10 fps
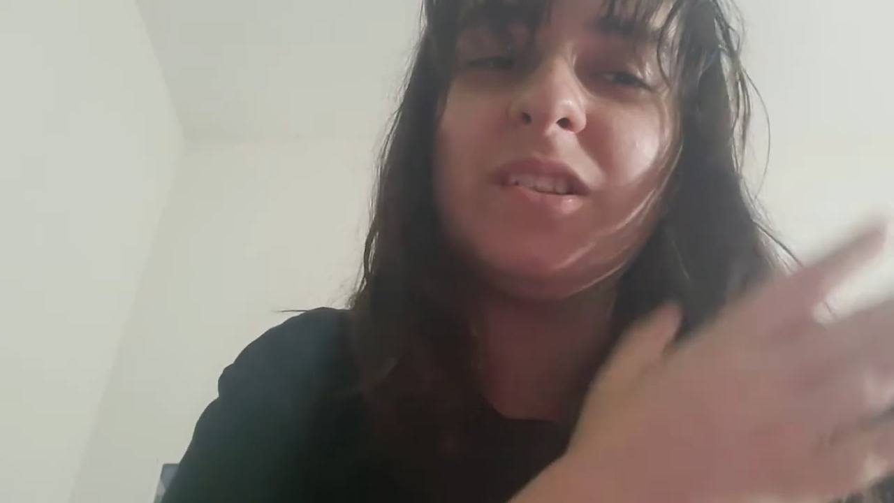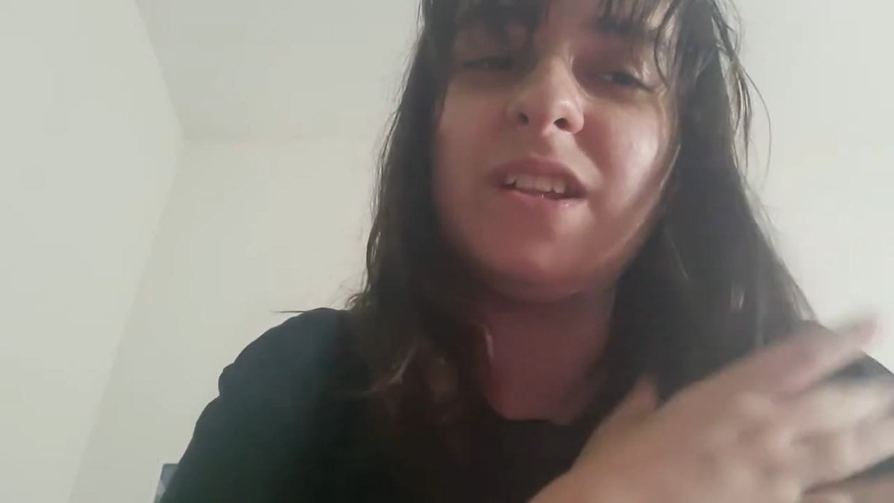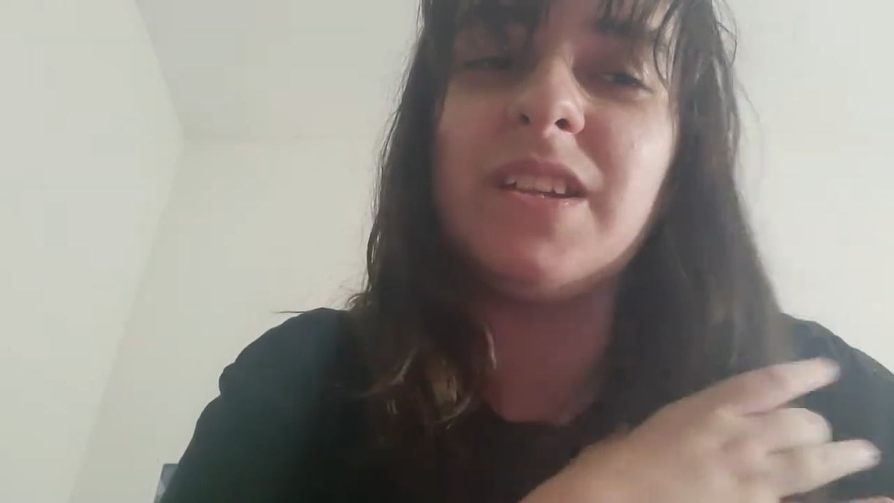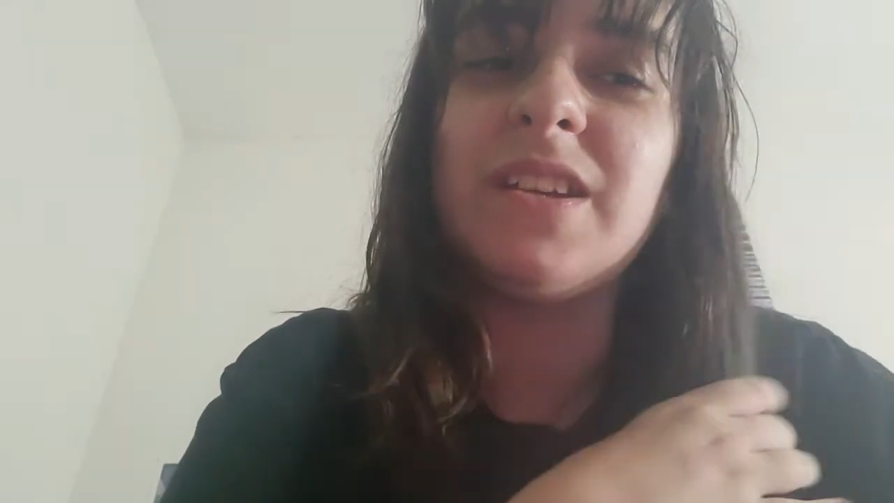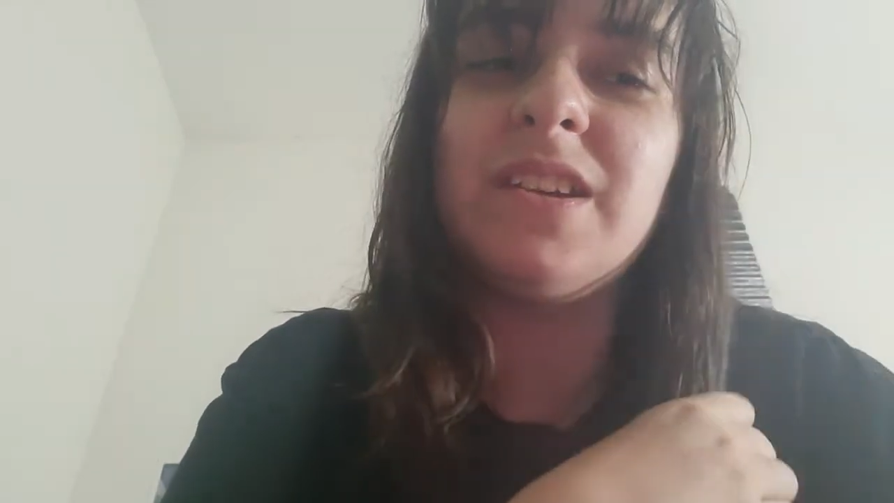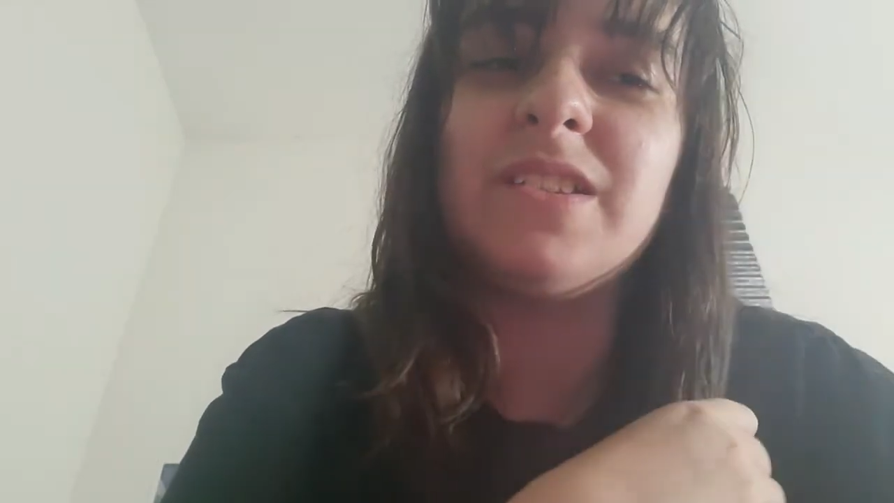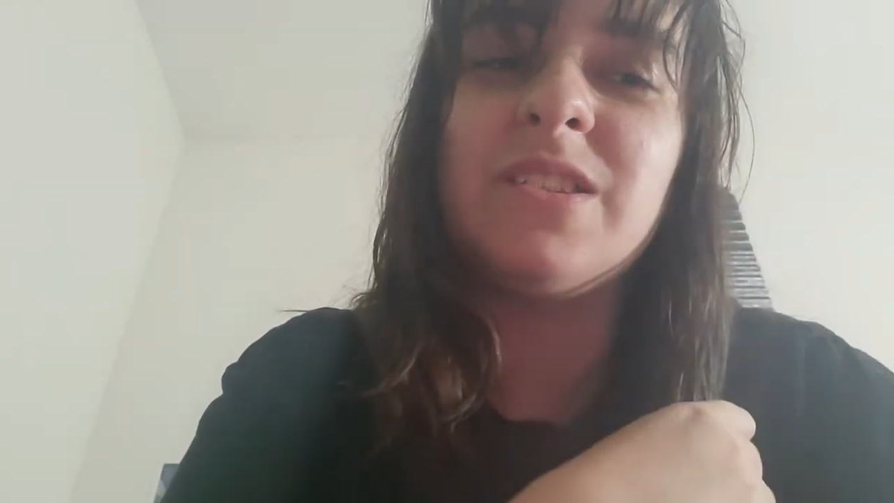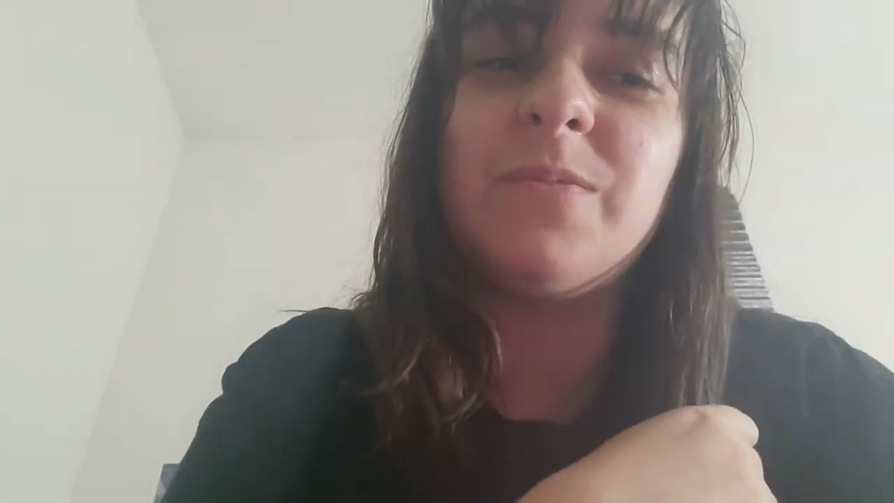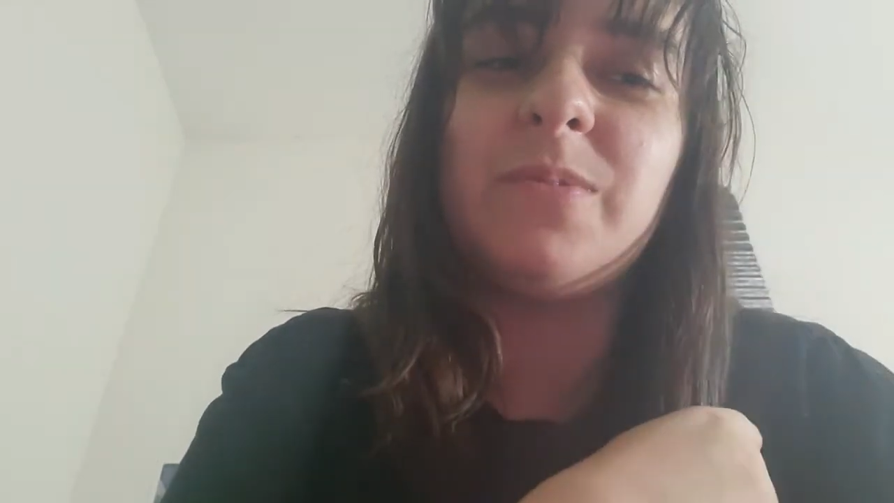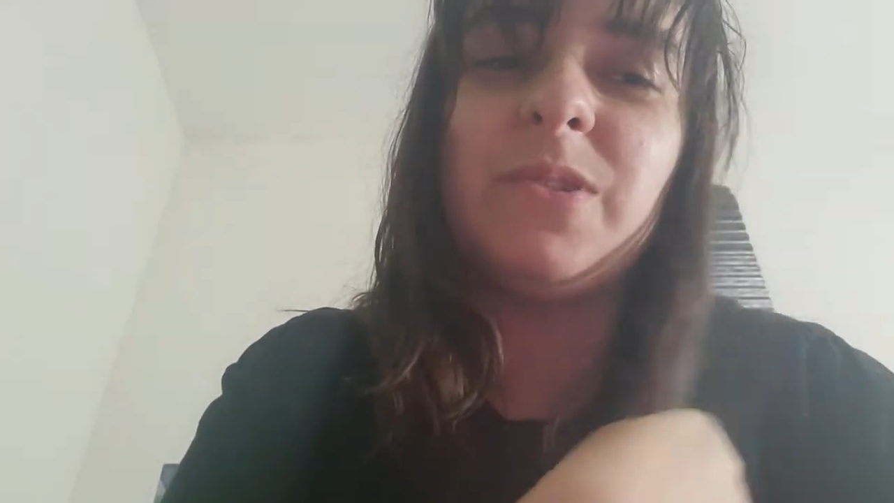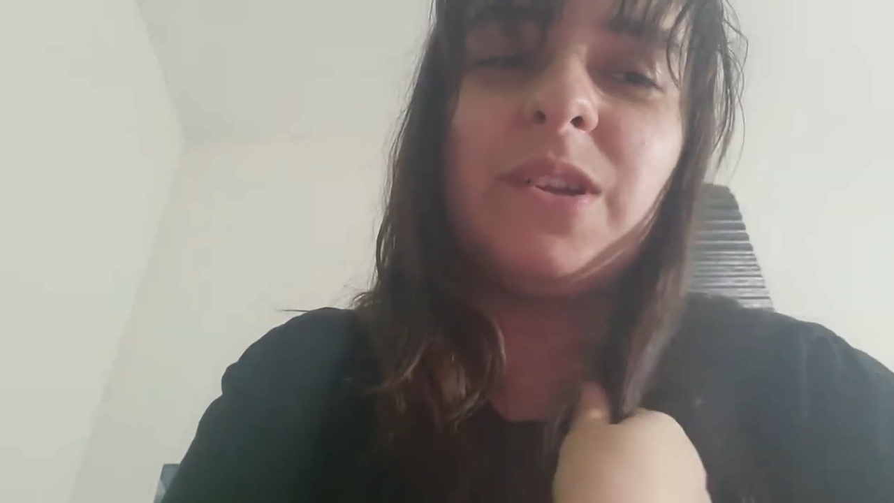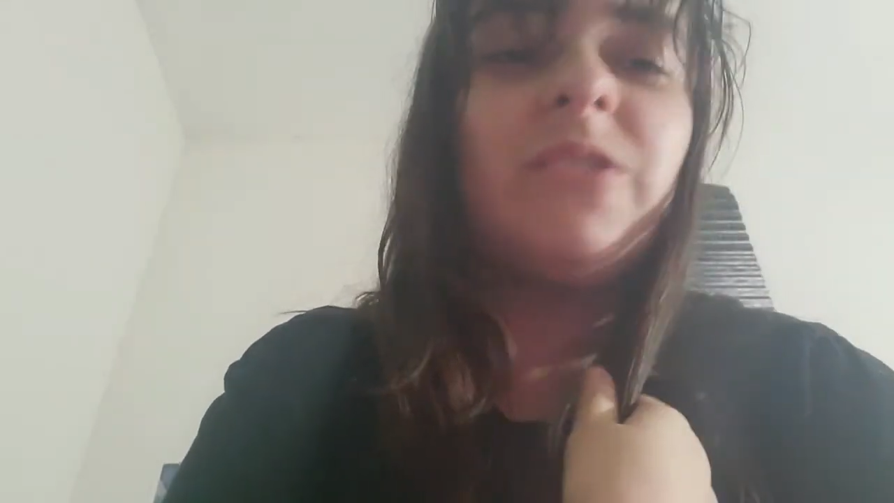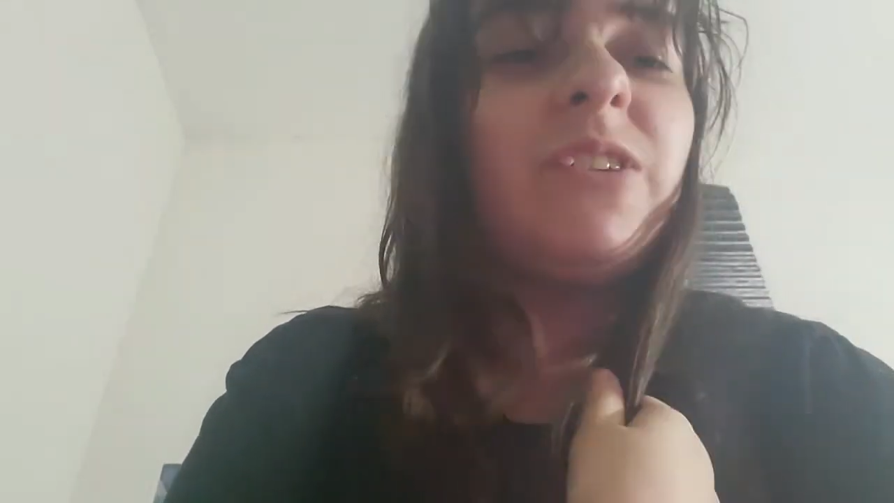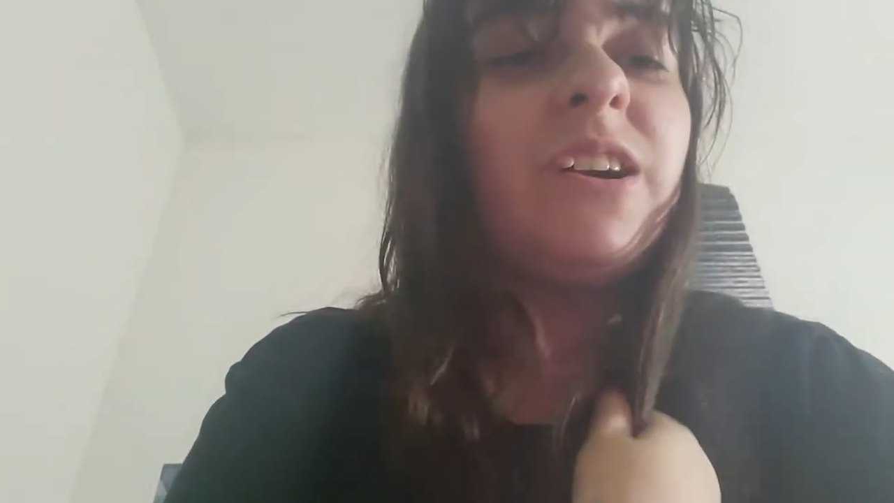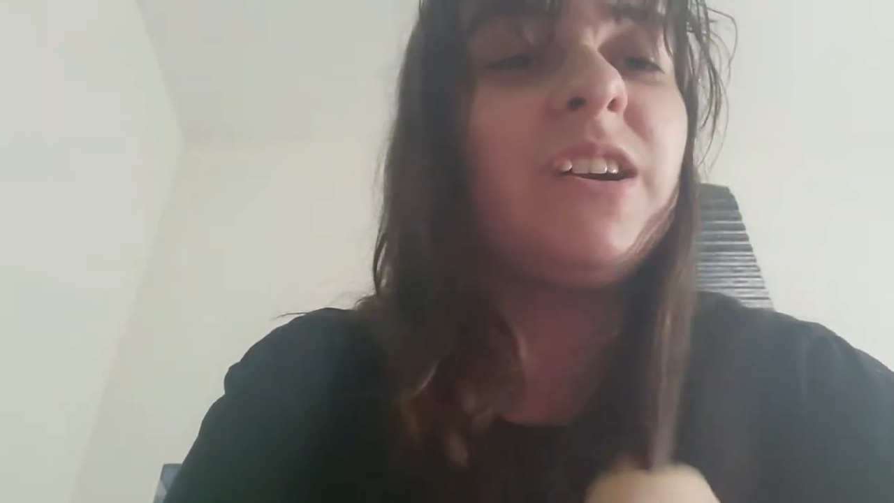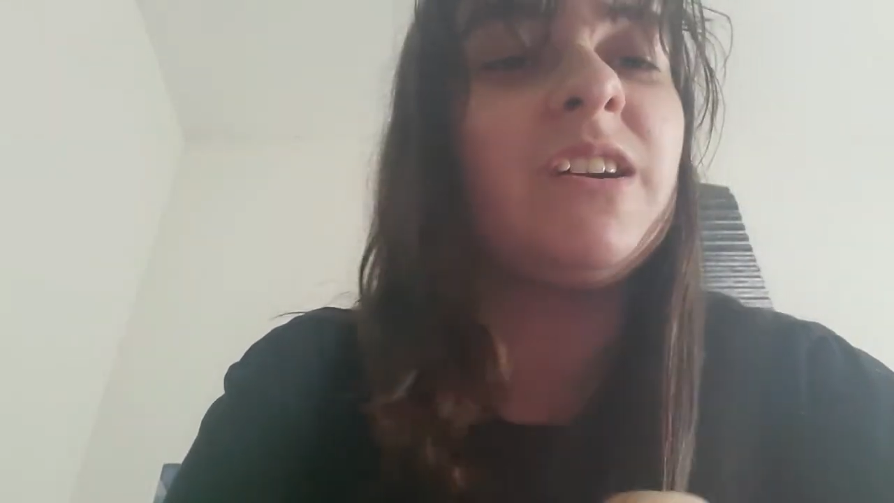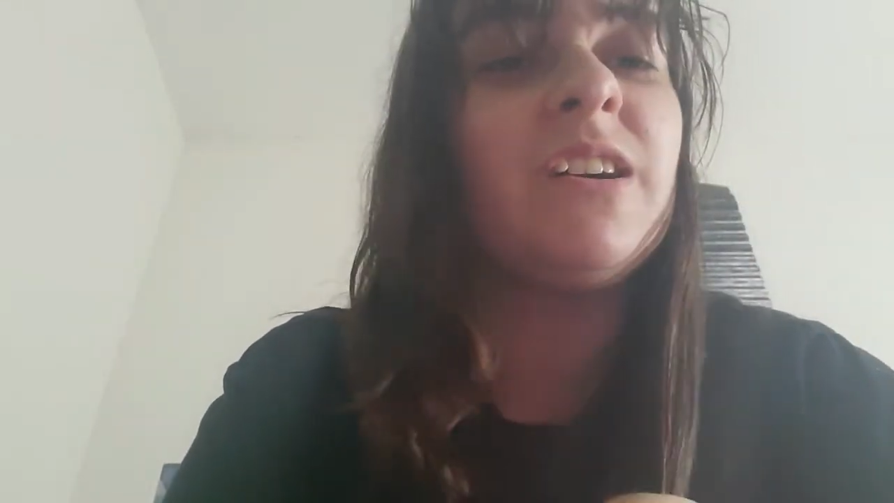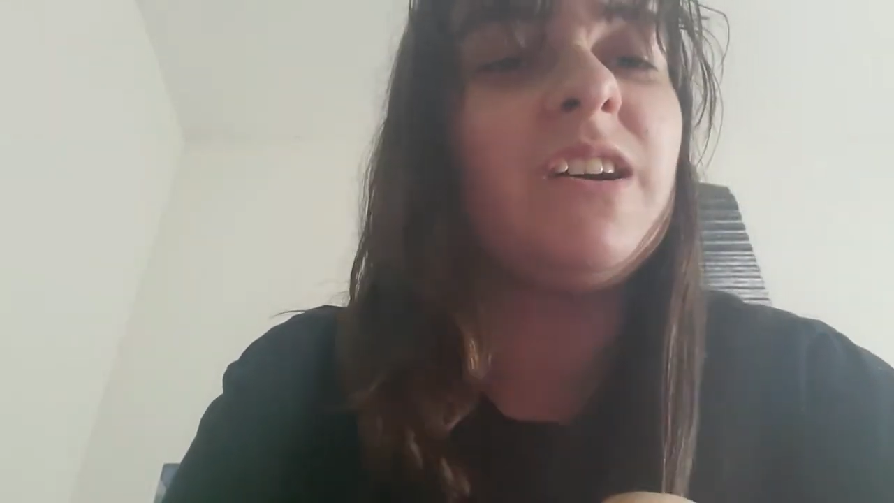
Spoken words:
Like it got to the point where